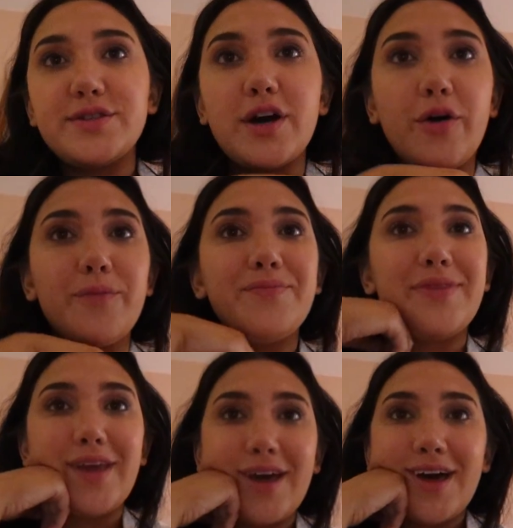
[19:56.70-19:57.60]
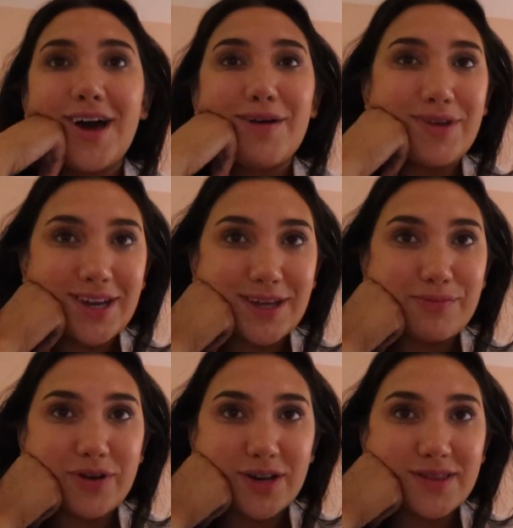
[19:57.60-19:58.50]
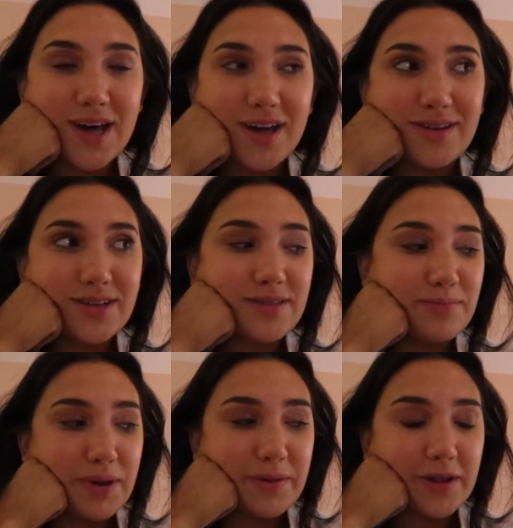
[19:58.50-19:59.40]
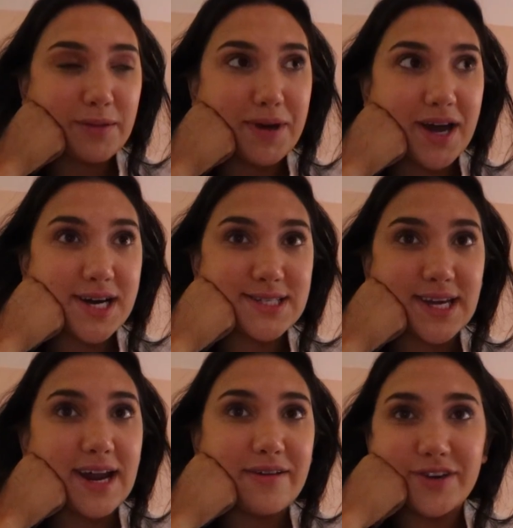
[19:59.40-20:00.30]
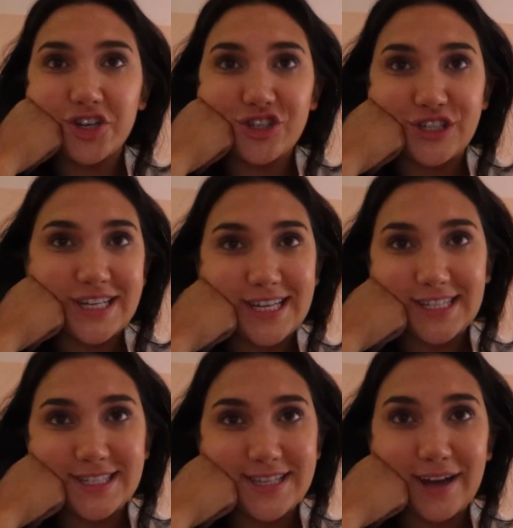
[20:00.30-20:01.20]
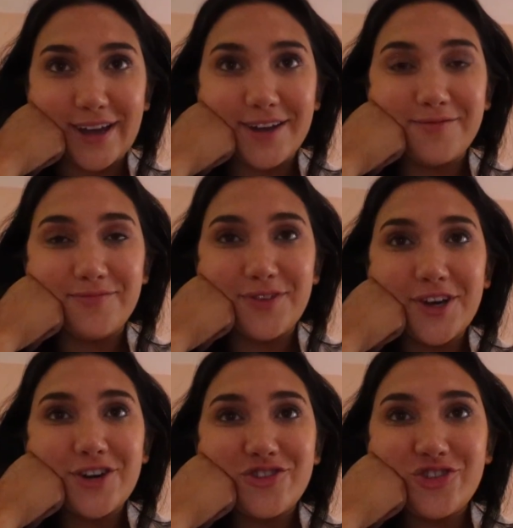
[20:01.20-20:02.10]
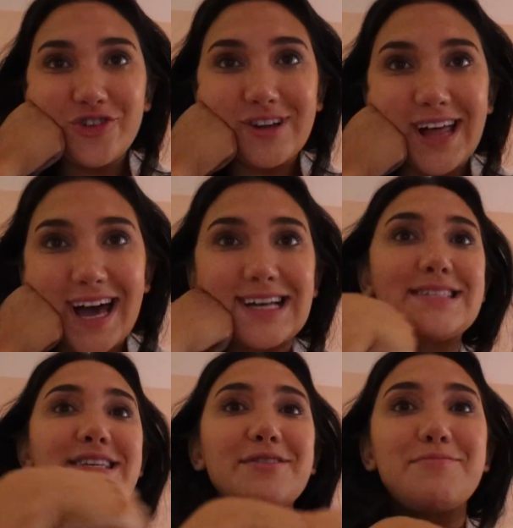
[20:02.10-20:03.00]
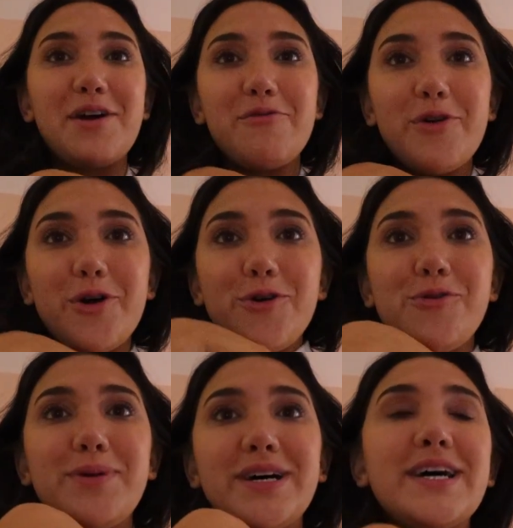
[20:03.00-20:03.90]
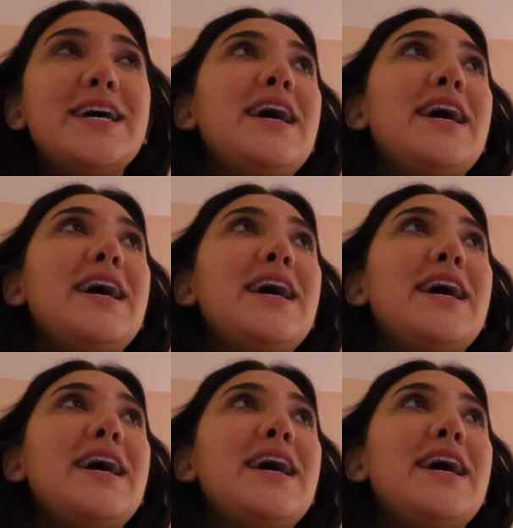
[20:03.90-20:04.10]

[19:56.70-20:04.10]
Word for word: So I'm gonna keep reading that. Maybe I'll let my eyes get heavy, just taking a second to relax in my robe.